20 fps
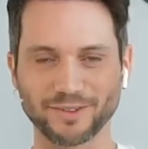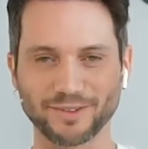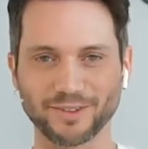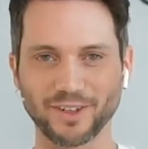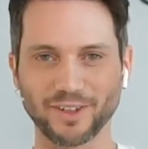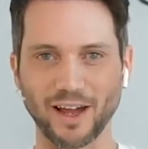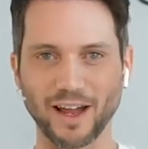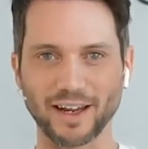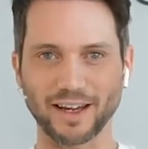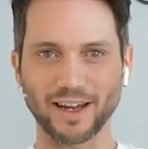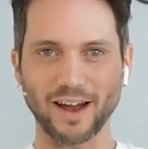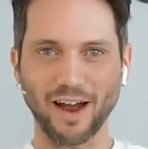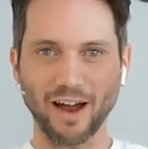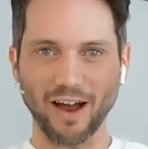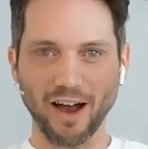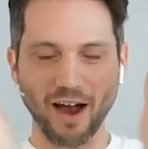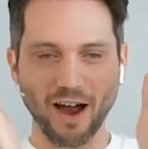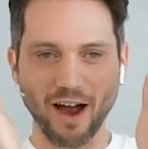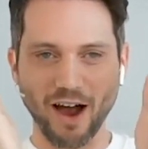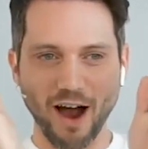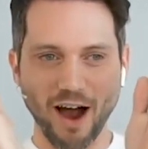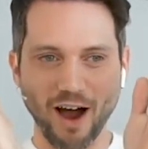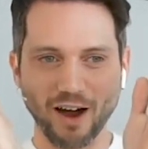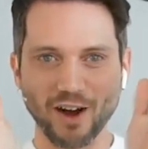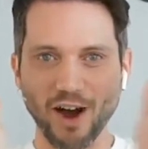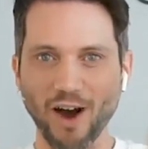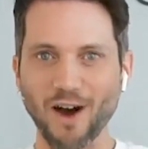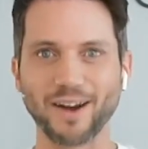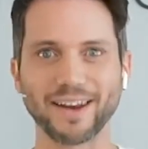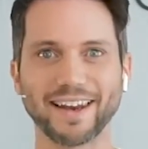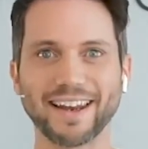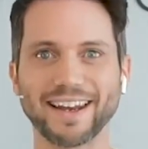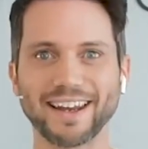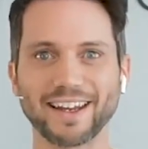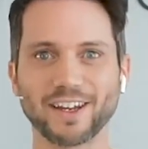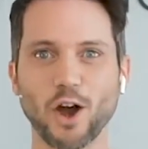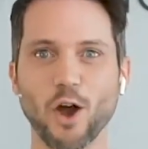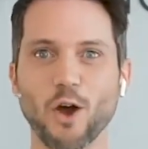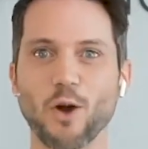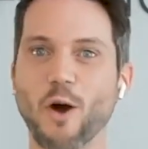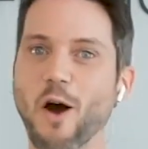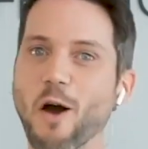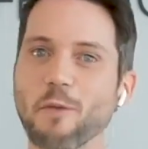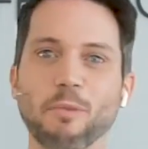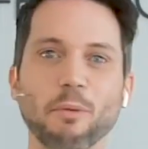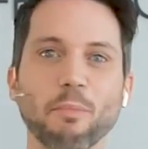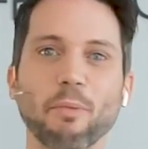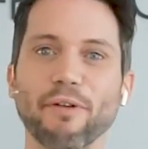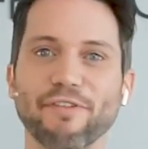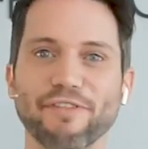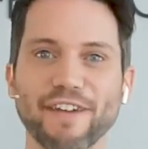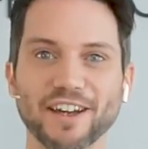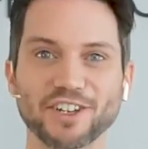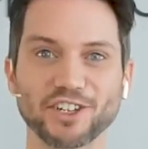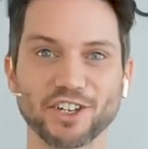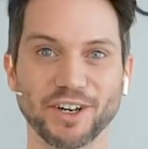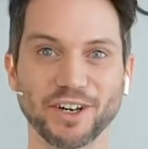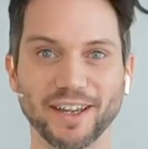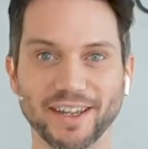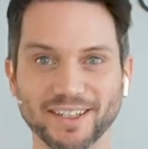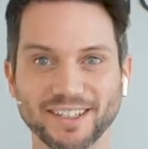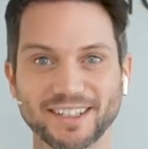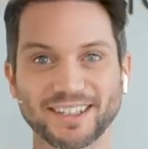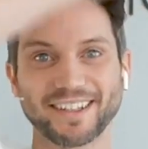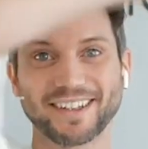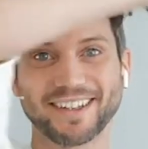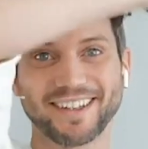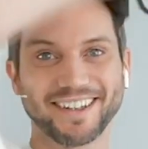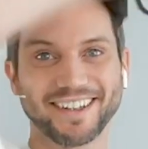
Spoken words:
Like, I can't let it go. I'm a perfectionist,